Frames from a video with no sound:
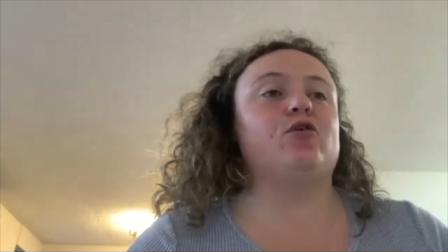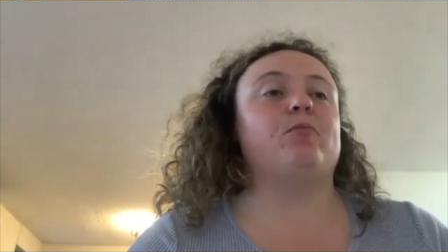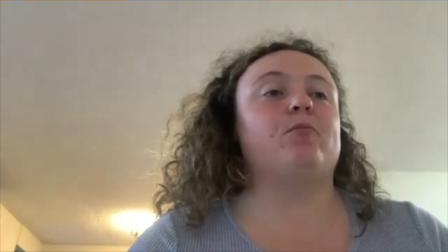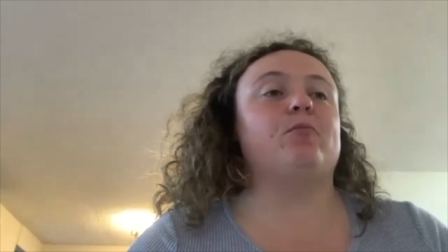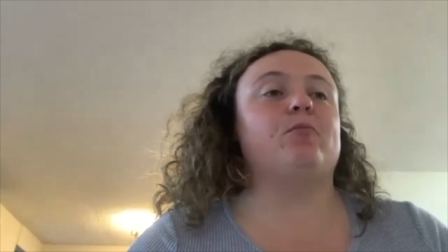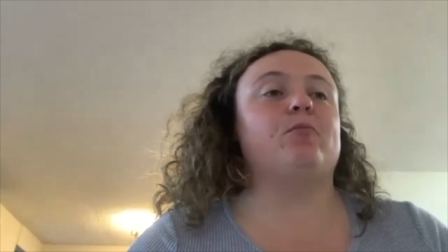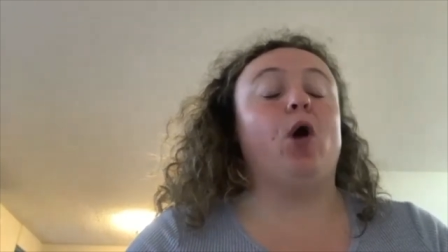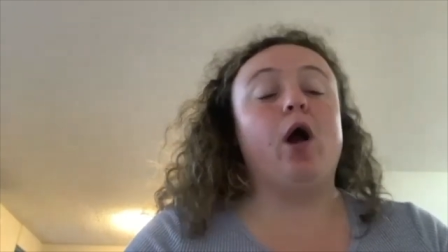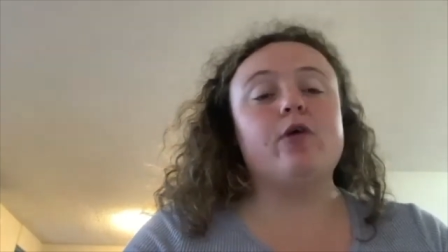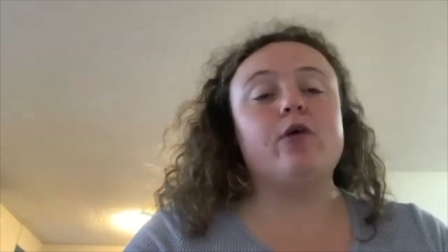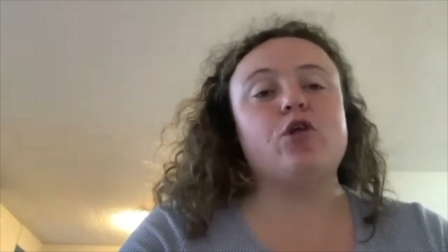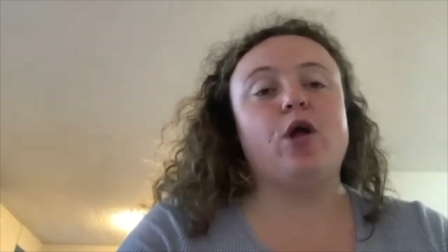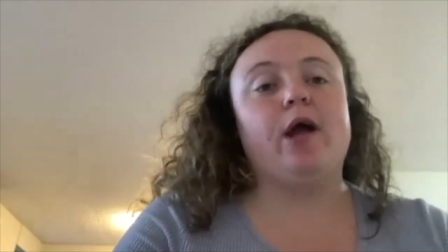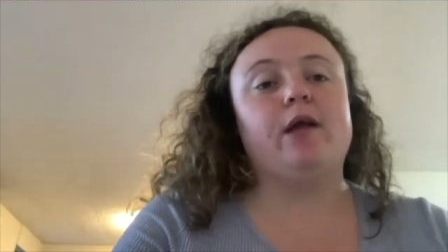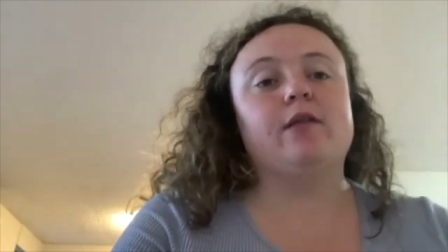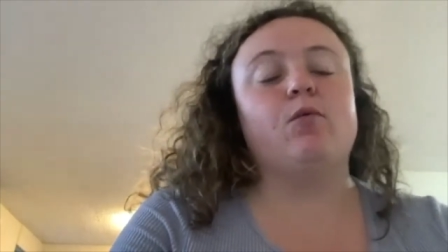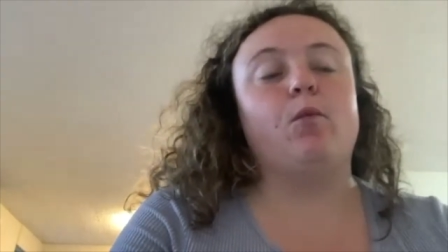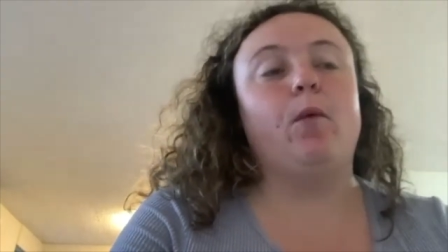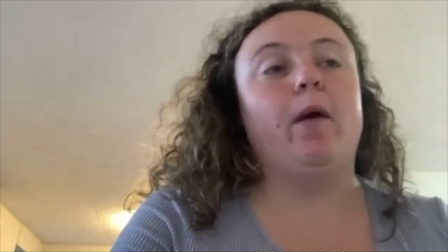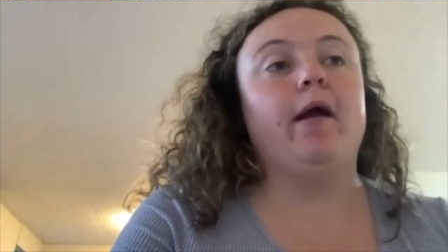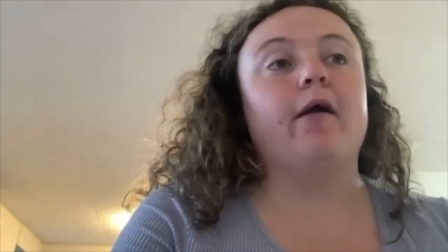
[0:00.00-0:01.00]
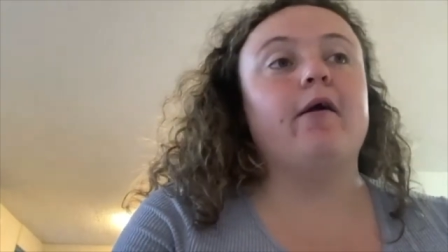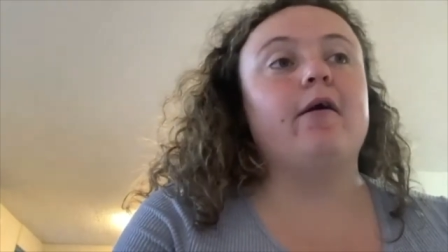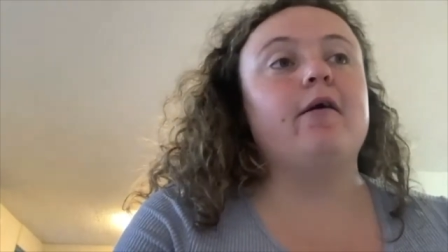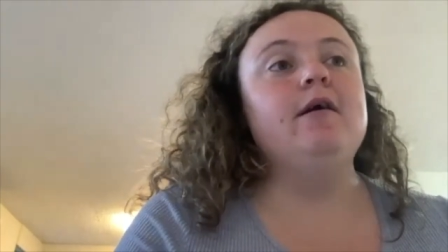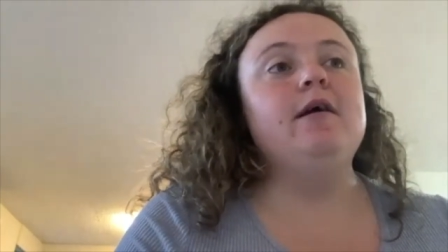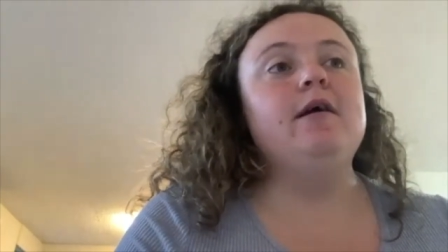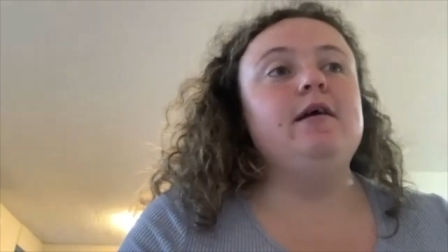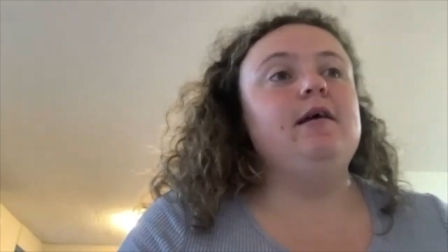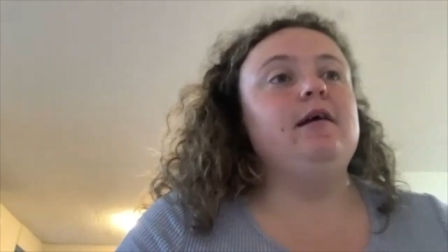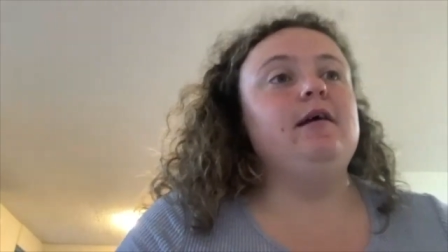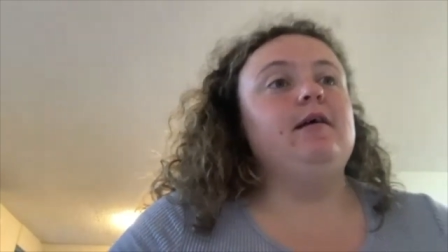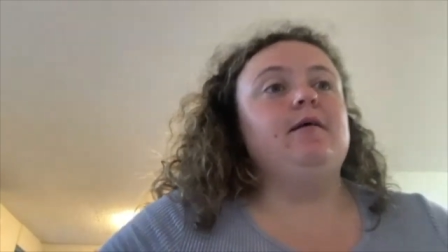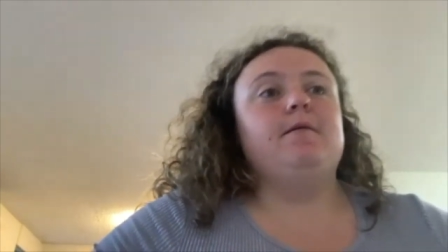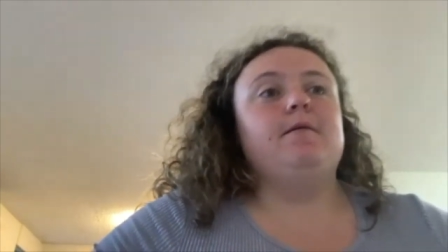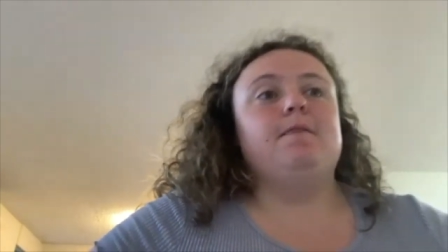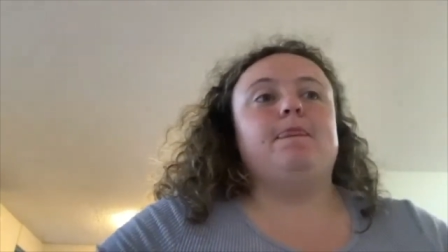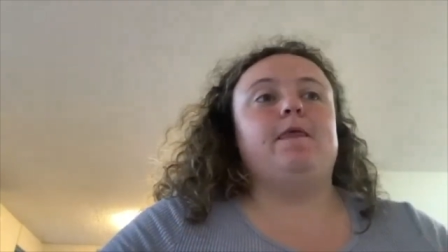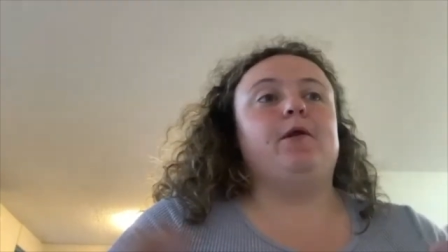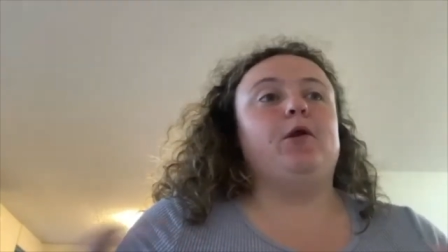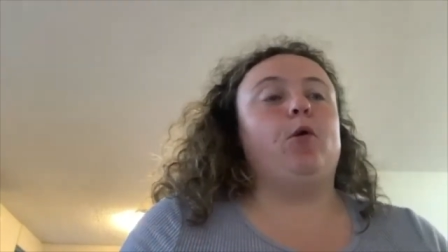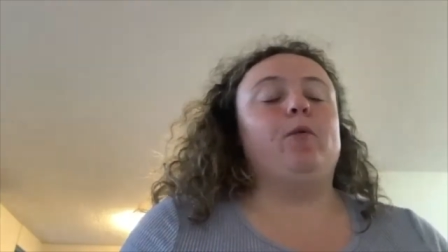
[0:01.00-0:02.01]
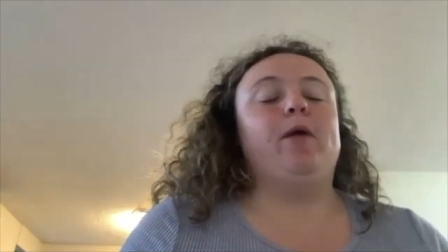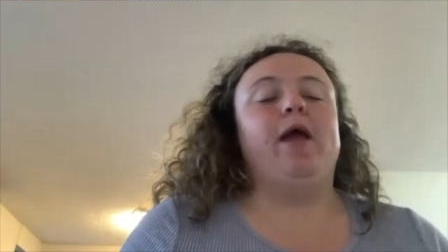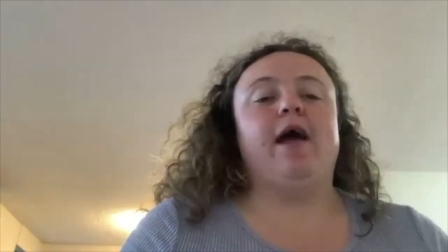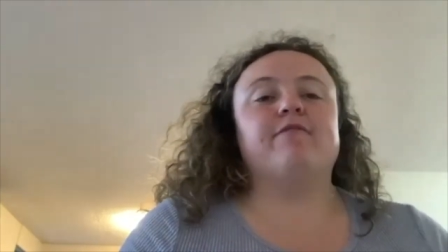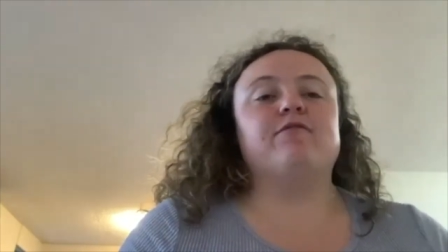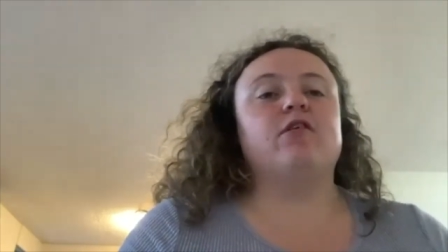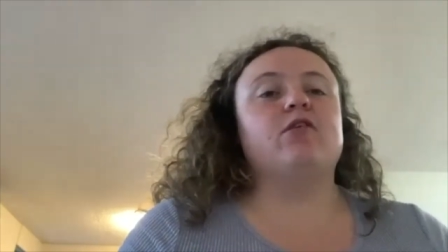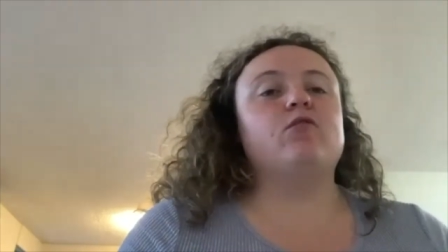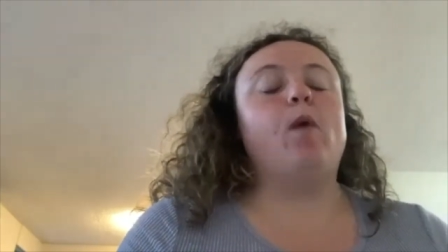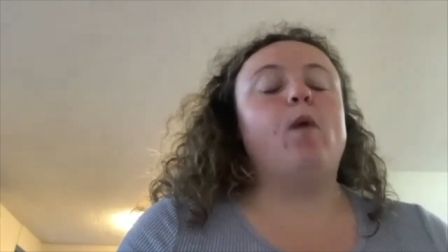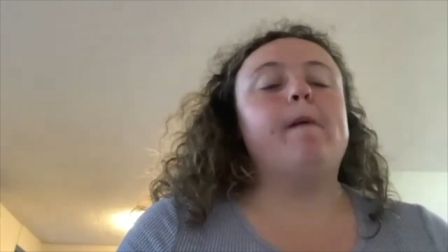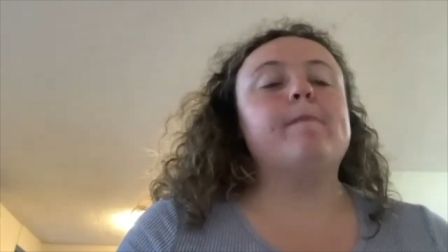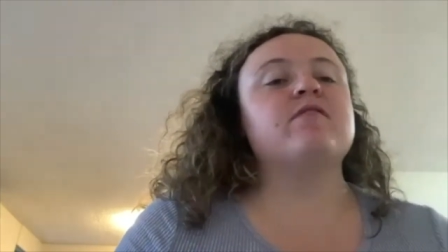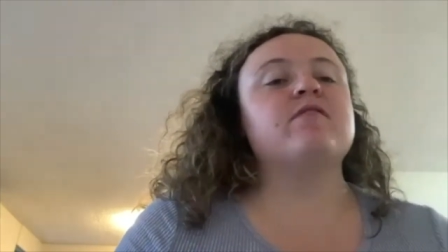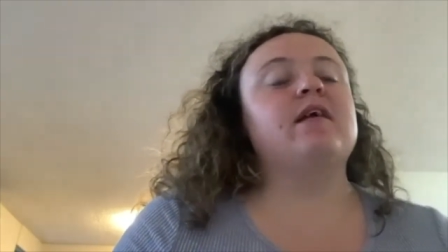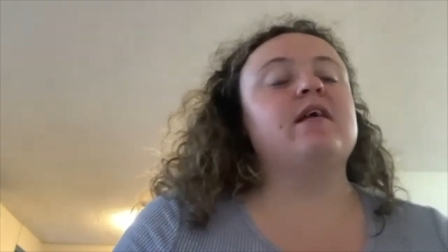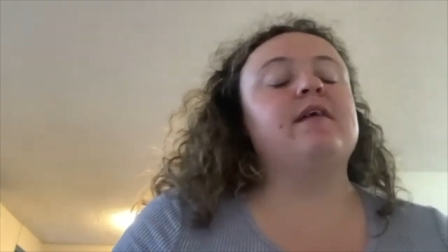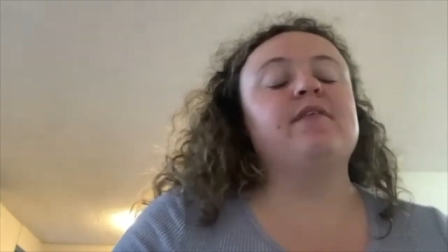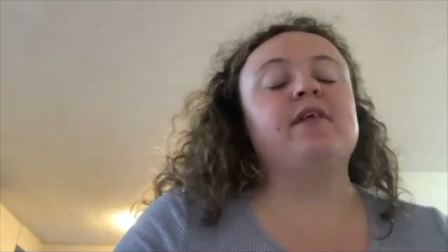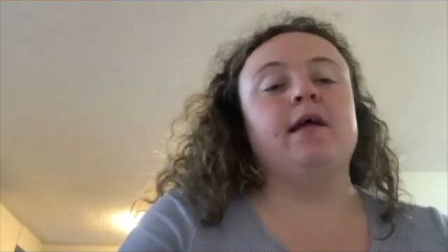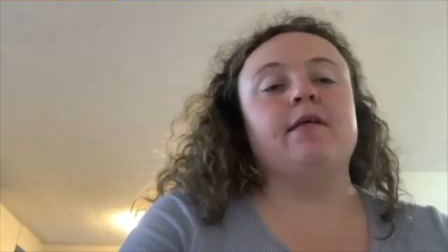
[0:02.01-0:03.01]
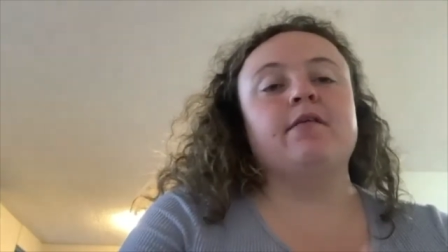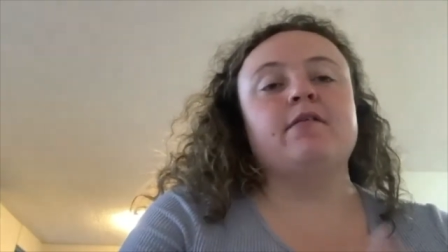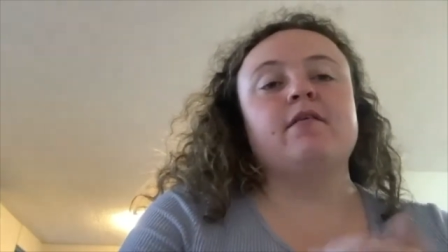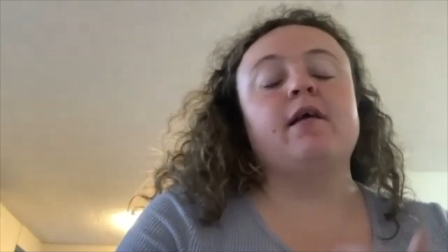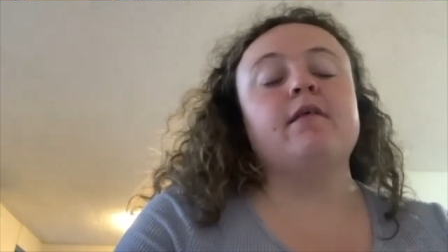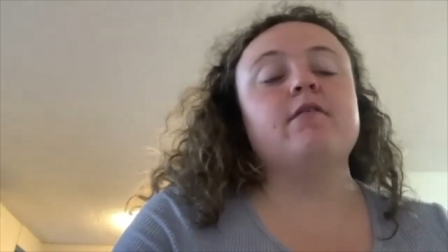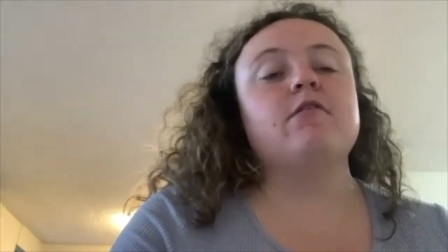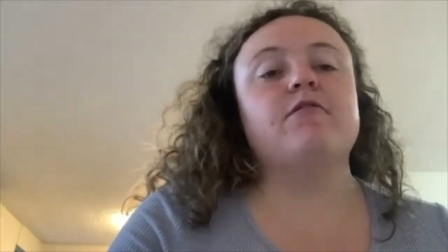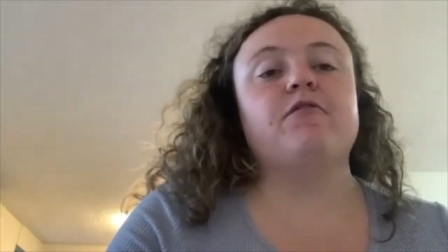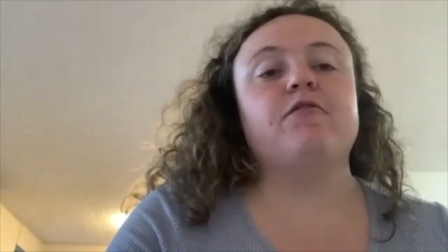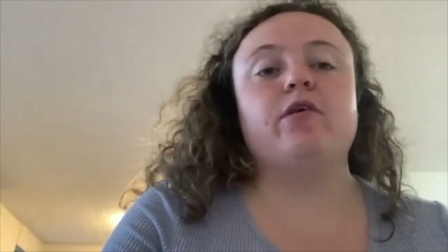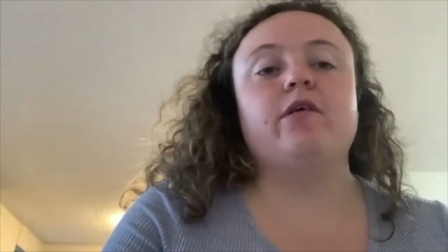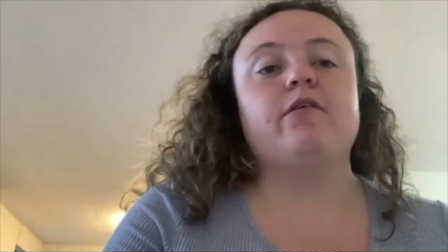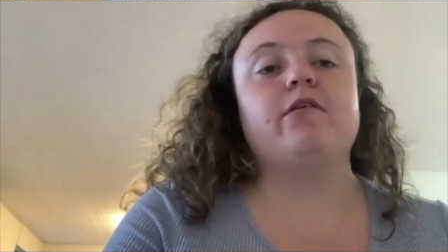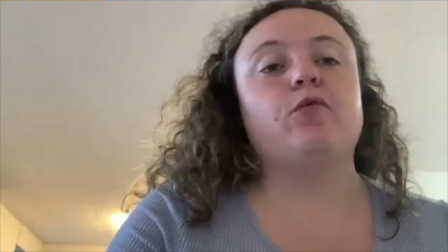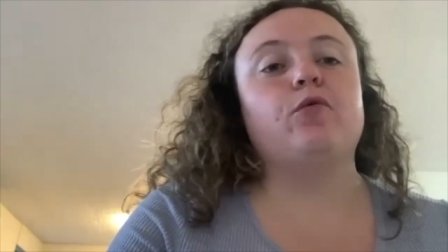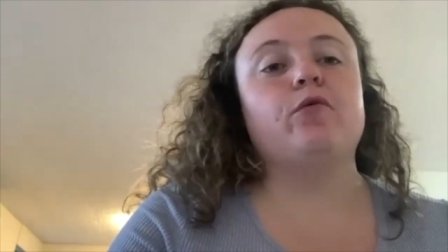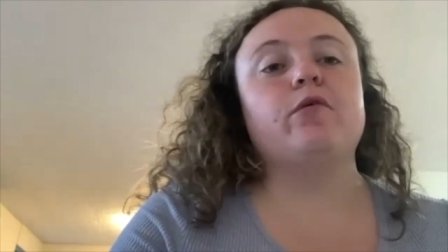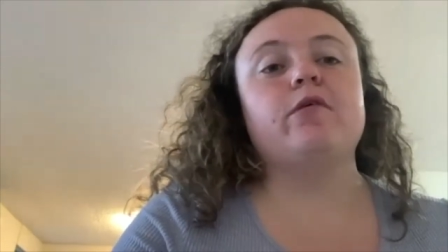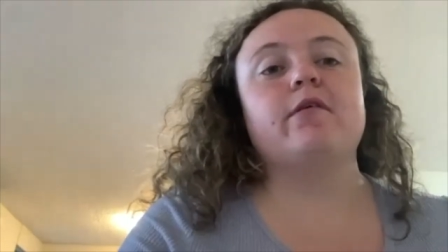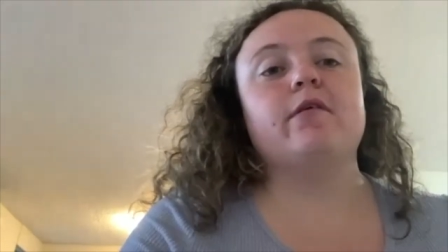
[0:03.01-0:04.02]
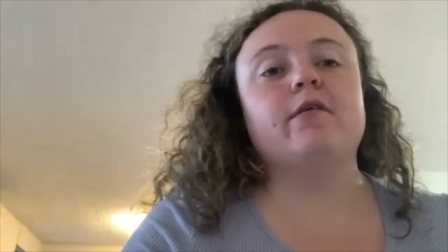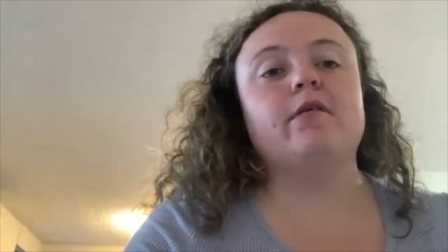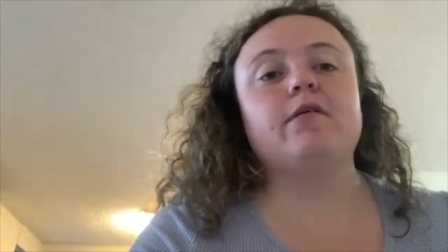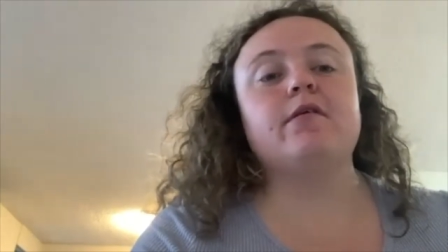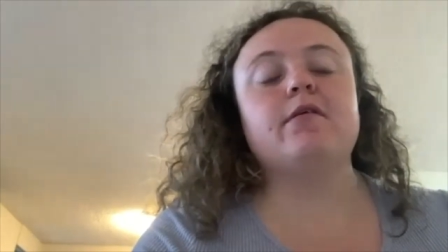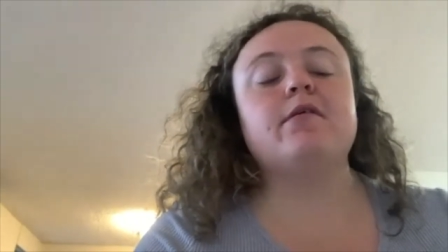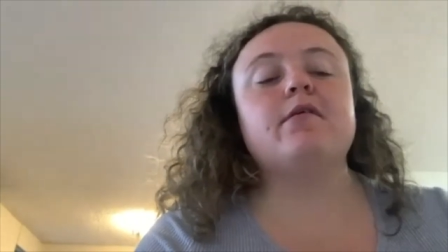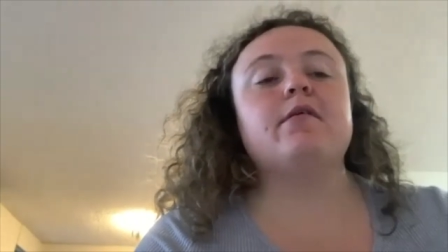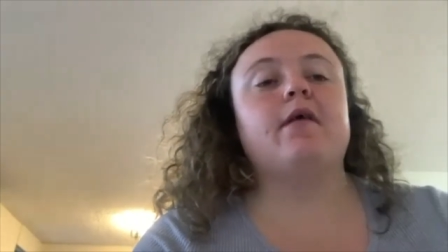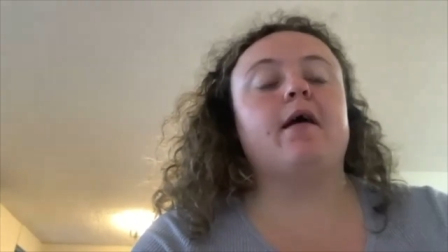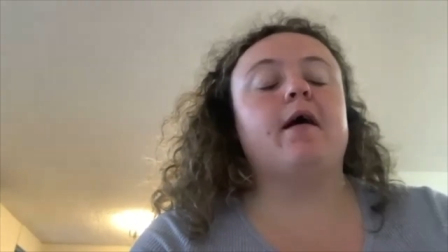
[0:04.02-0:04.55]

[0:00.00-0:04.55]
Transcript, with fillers: project where, you know, we have this website that has tons of resources